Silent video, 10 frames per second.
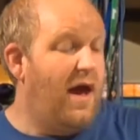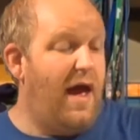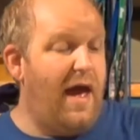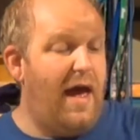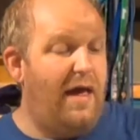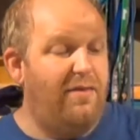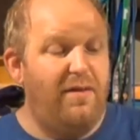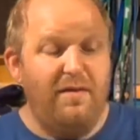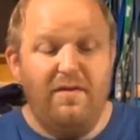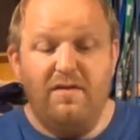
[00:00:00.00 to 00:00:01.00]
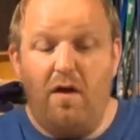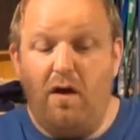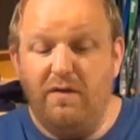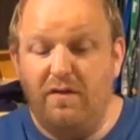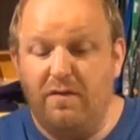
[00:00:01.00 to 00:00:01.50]
Uh, this is
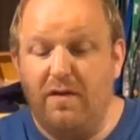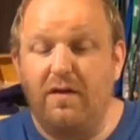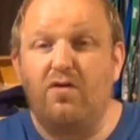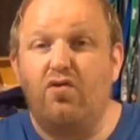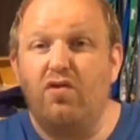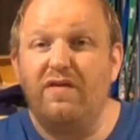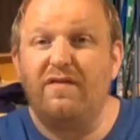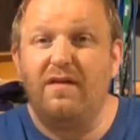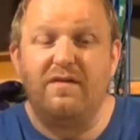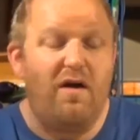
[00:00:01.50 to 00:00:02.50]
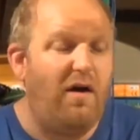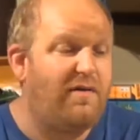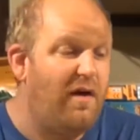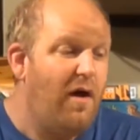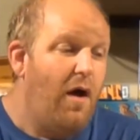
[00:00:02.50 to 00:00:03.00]
also the crystals,
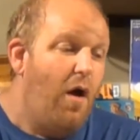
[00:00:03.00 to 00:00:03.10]
also